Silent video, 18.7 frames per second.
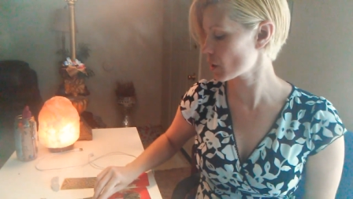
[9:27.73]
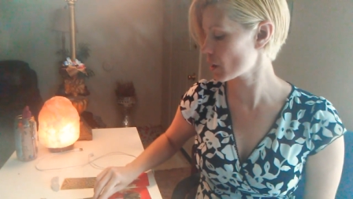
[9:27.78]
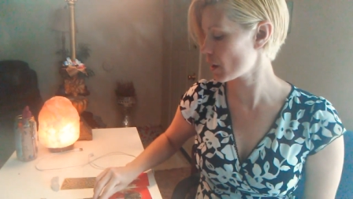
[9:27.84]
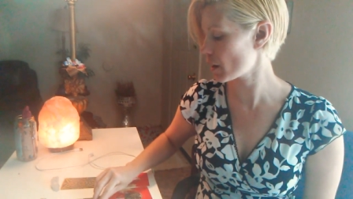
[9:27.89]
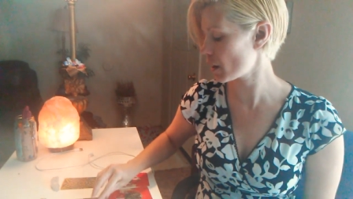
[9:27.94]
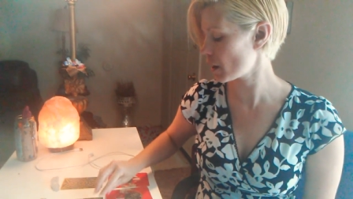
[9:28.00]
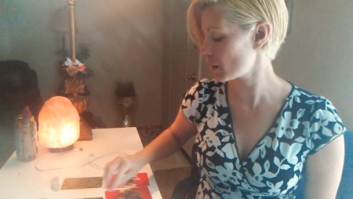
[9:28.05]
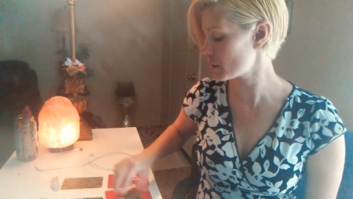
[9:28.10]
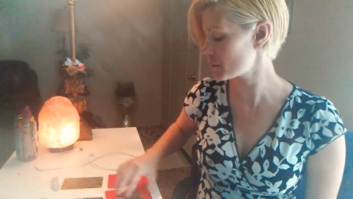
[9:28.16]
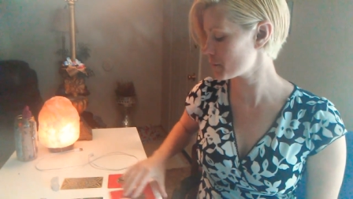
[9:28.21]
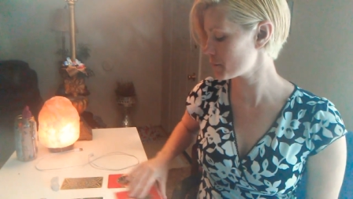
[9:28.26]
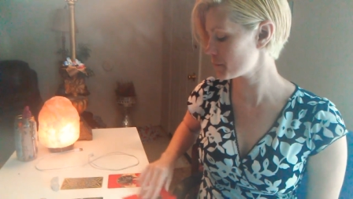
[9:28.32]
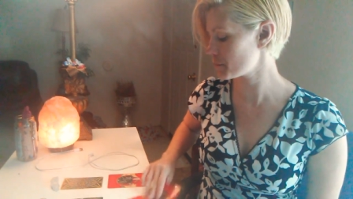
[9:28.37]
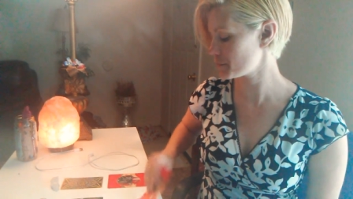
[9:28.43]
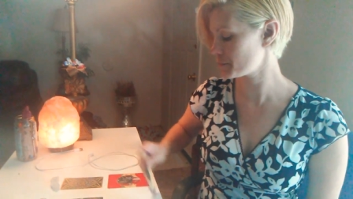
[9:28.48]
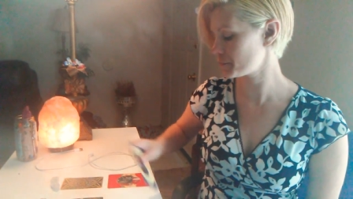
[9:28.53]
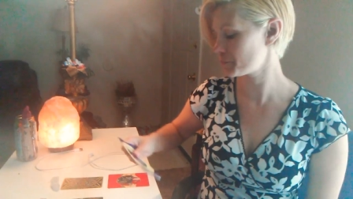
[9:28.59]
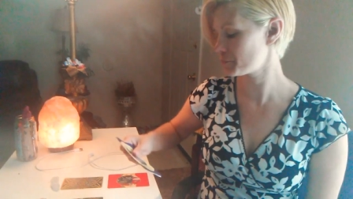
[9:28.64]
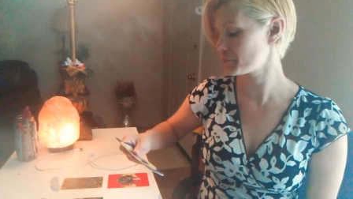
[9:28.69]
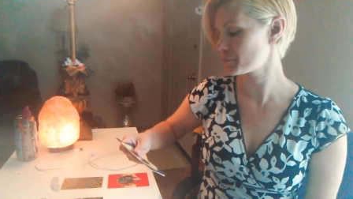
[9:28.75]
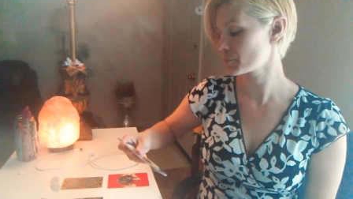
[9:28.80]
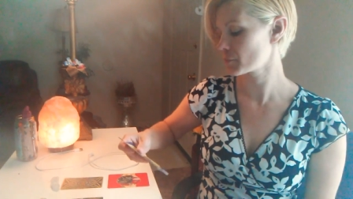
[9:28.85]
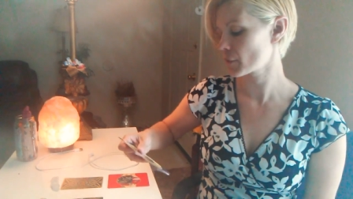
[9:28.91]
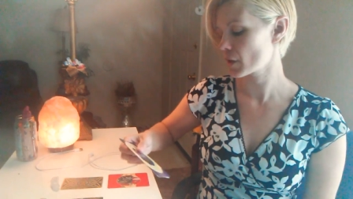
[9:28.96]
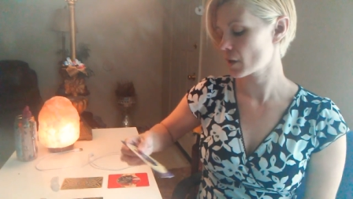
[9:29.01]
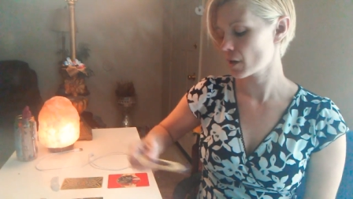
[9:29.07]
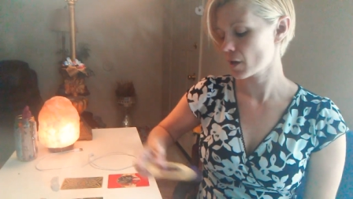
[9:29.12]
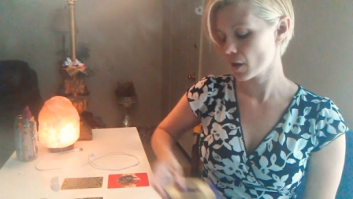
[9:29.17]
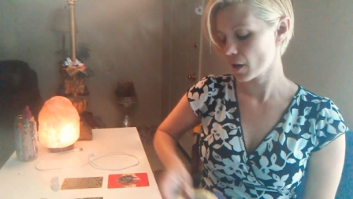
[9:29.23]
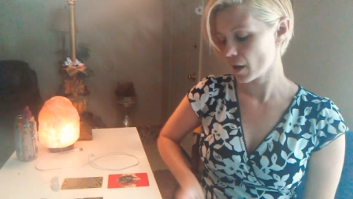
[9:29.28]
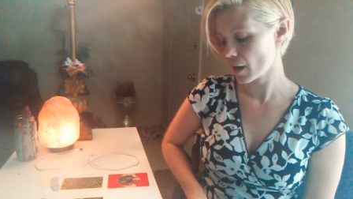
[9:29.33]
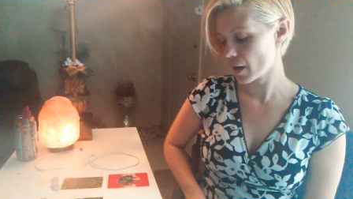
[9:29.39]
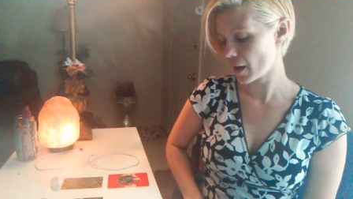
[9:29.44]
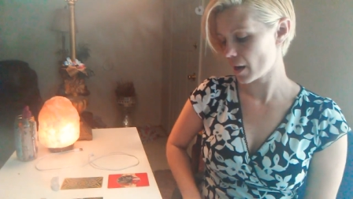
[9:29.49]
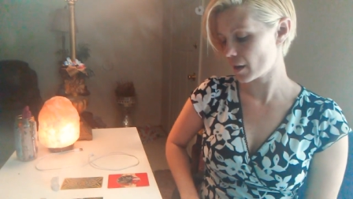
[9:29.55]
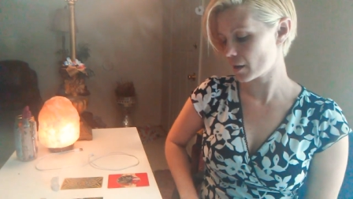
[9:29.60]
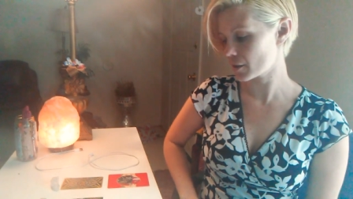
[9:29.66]
Okay.
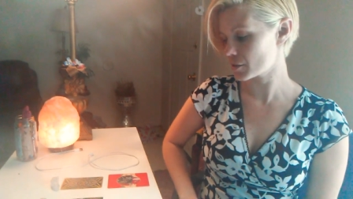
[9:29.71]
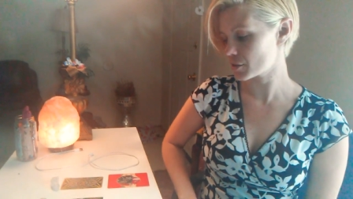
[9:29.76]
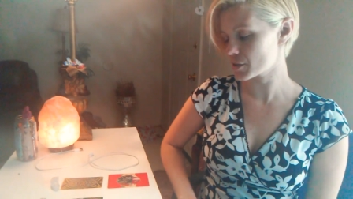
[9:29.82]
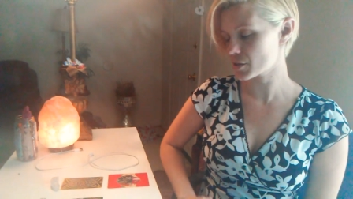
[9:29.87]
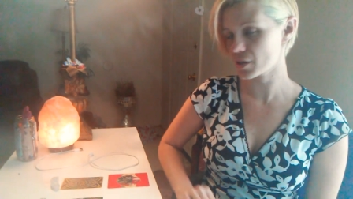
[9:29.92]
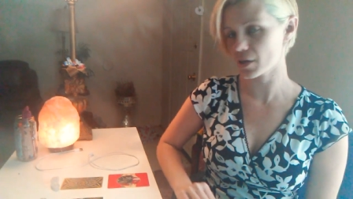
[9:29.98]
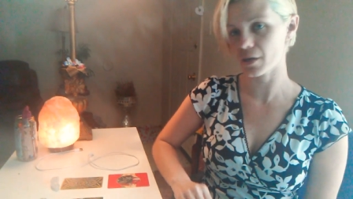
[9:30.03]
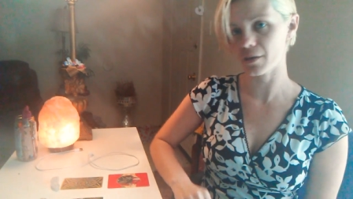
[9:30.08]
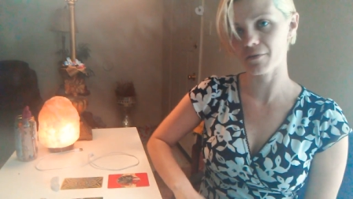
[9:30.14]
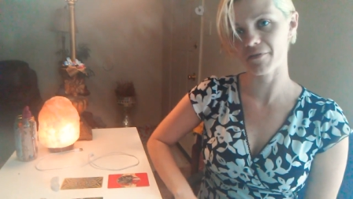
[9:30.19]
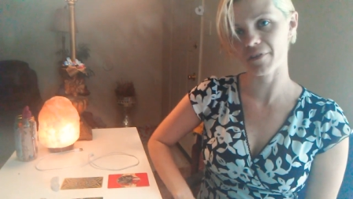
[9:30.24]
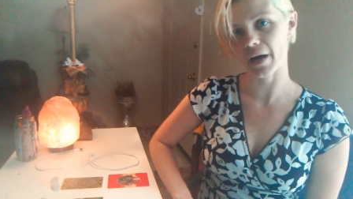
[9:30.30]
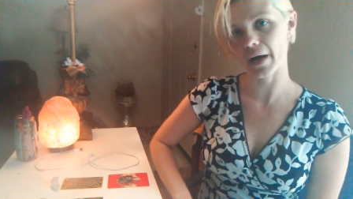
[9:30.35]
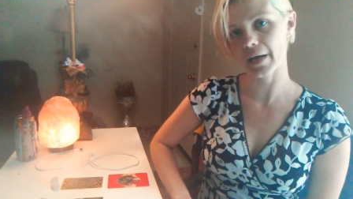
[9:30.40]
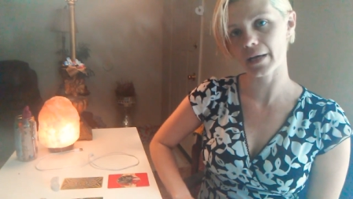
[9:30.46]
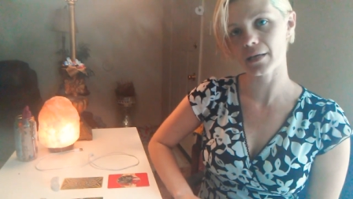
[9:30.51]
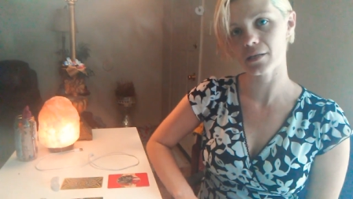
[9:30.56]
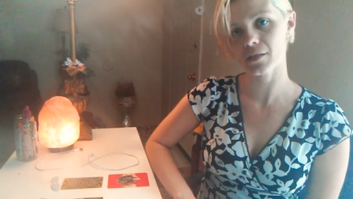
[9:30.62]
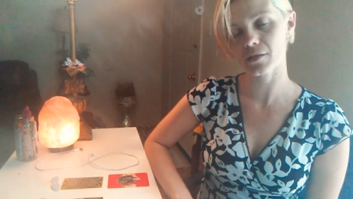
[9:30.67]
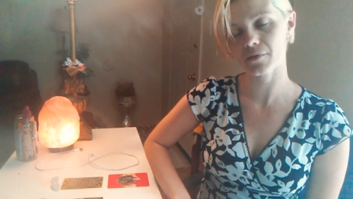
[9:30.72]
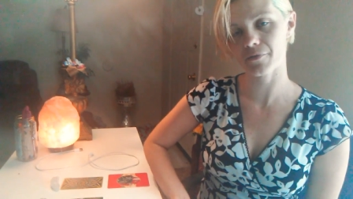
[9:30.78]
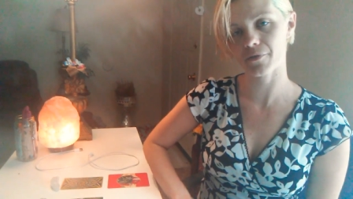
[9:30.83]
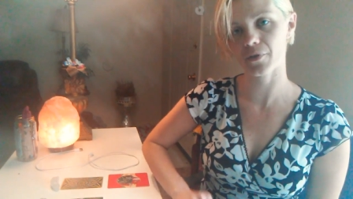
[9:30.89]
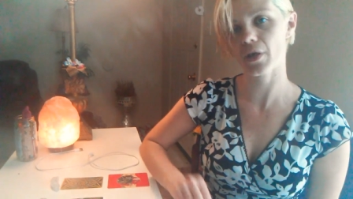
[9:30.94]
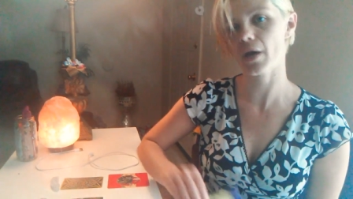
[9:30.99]
And the advice for